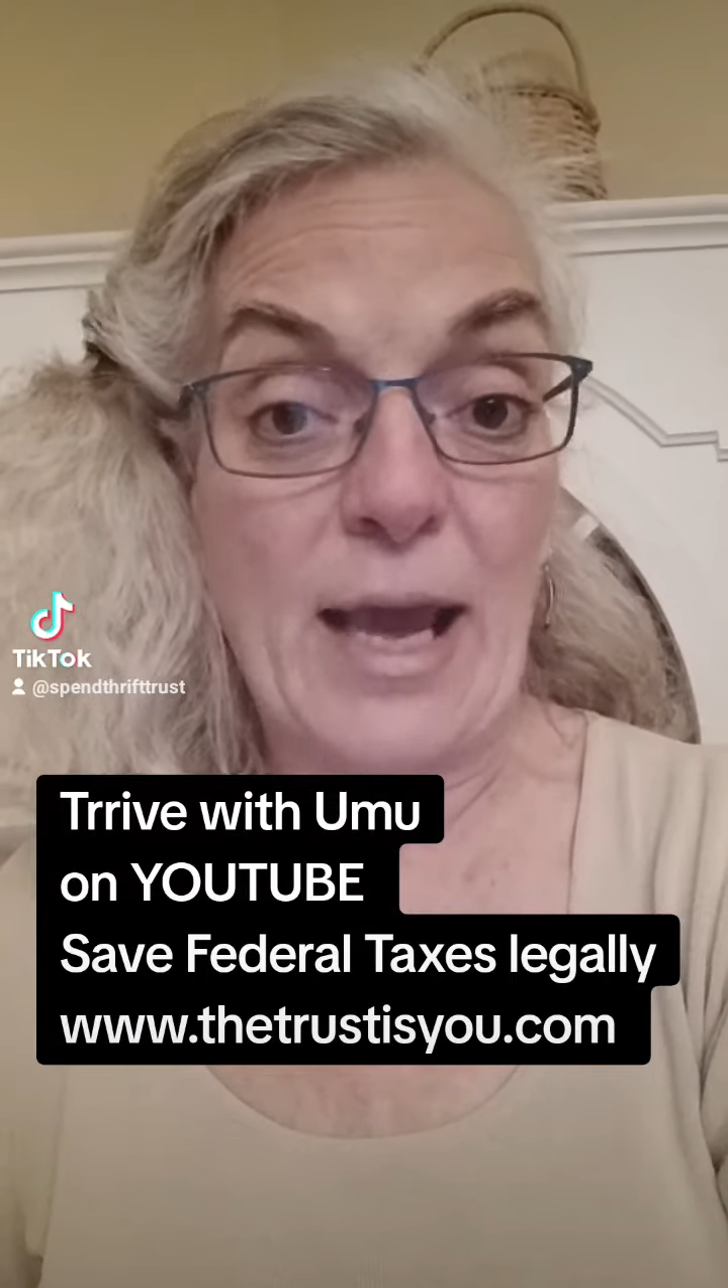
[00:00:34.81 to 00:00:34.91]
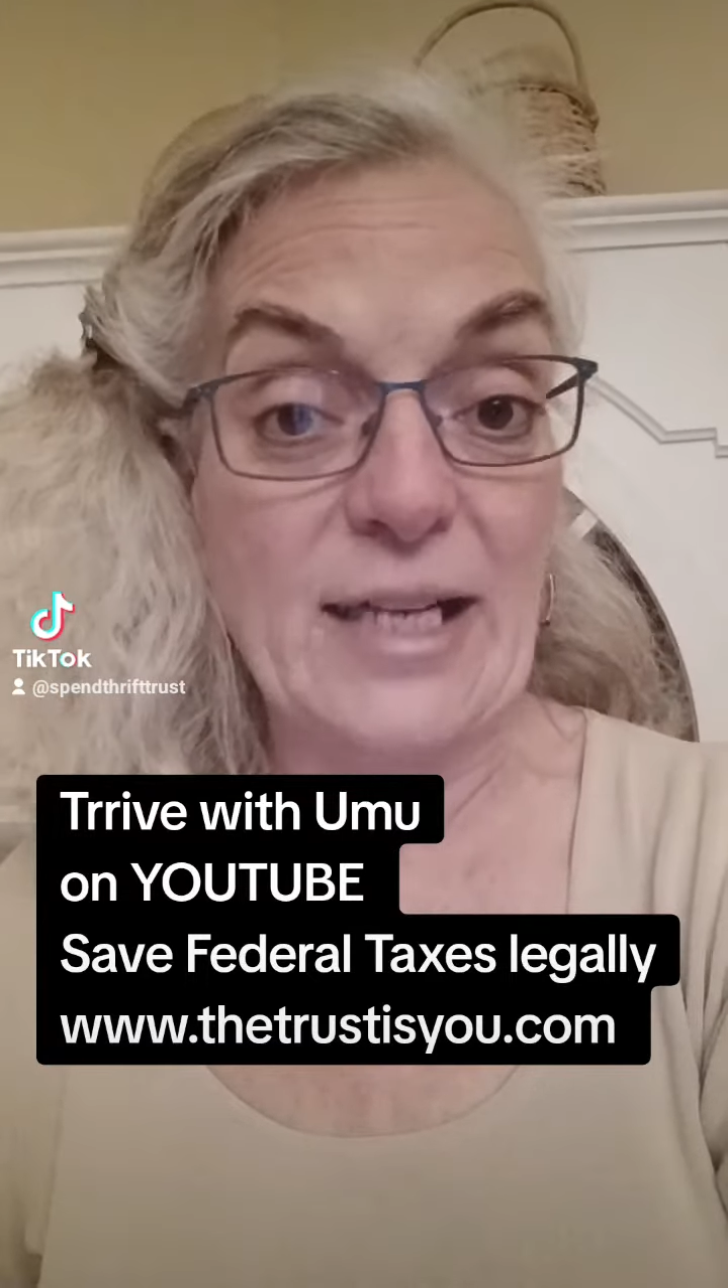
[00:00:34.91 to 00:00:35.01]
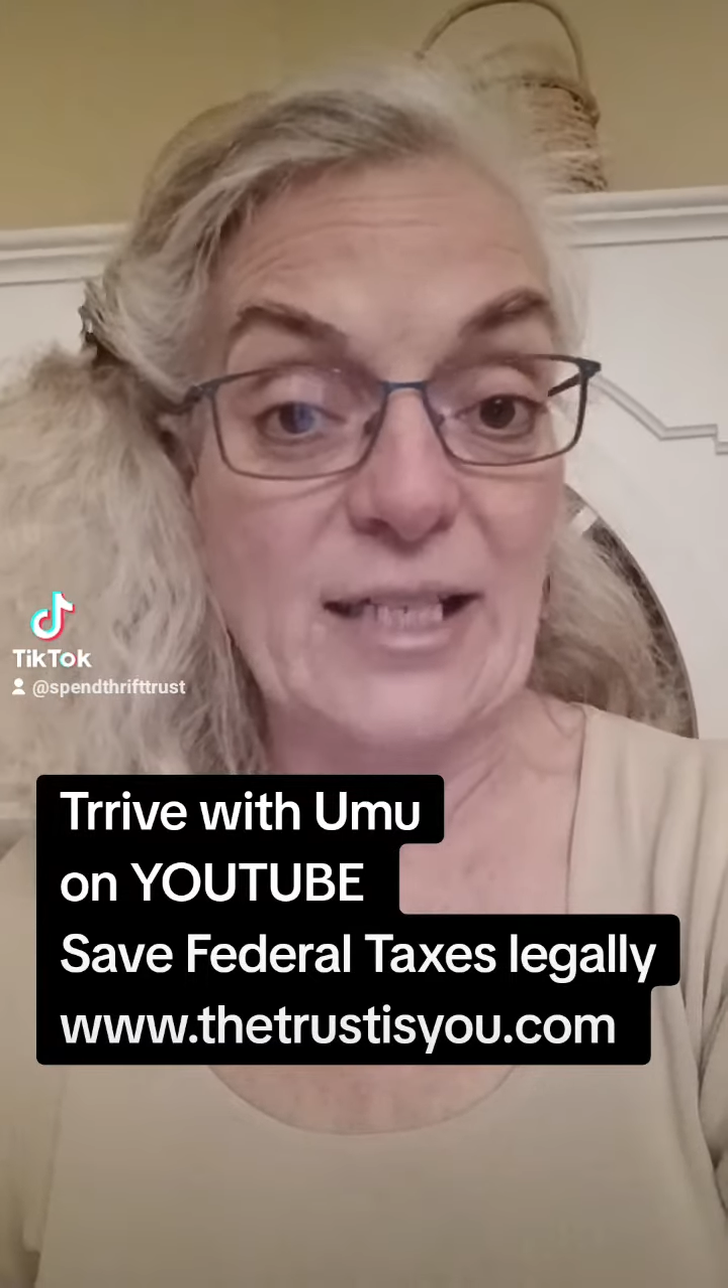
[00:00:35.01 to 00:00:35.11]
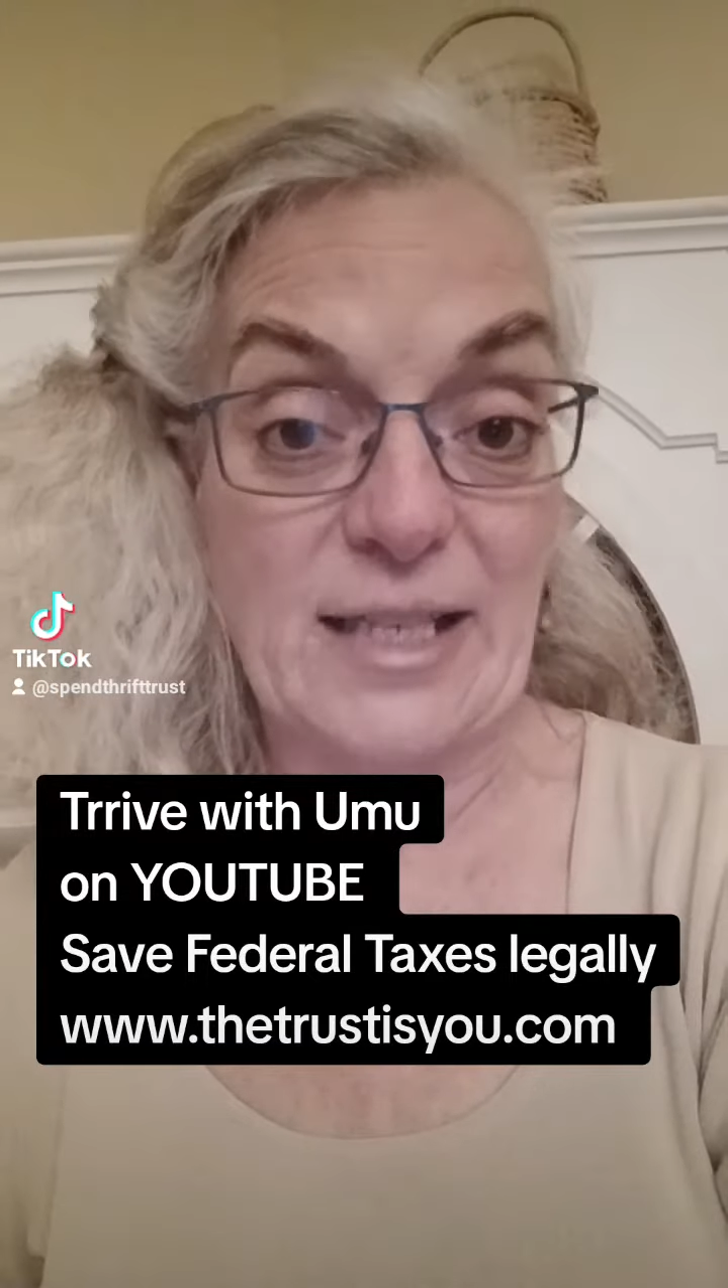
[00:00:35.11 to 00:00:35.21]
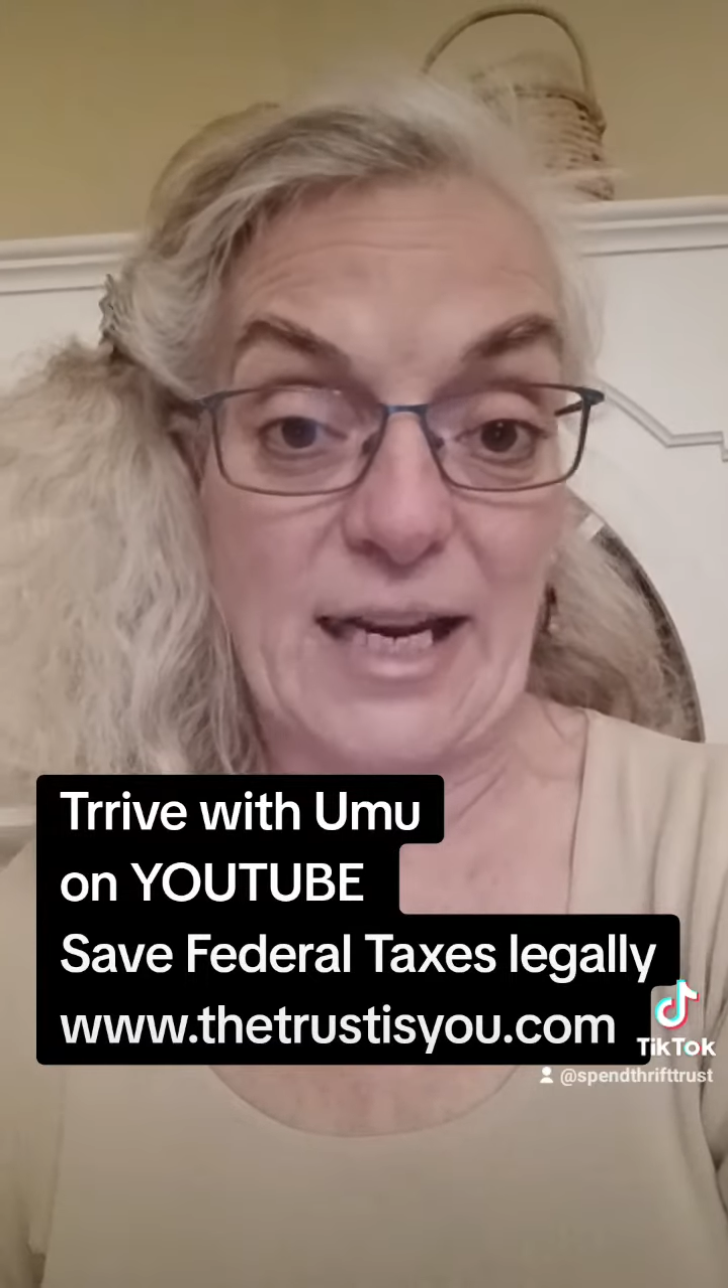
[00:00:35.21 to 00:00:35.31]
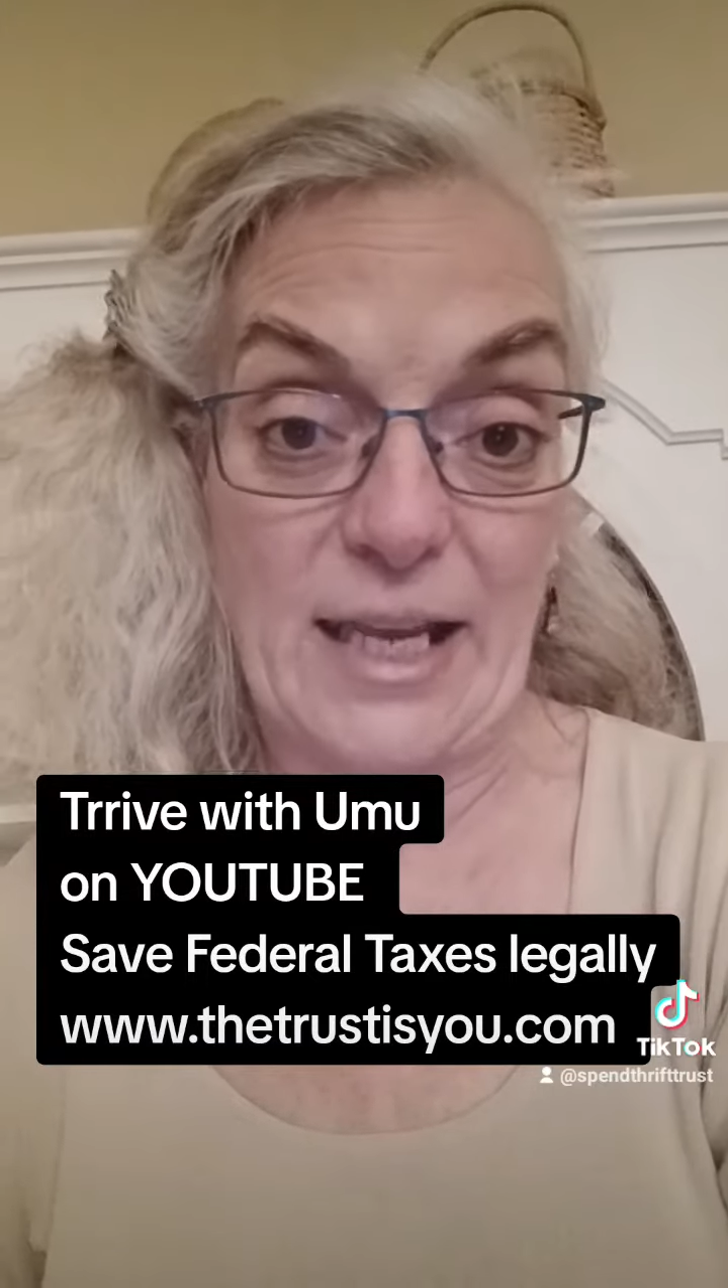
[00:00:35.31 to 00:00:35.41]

and state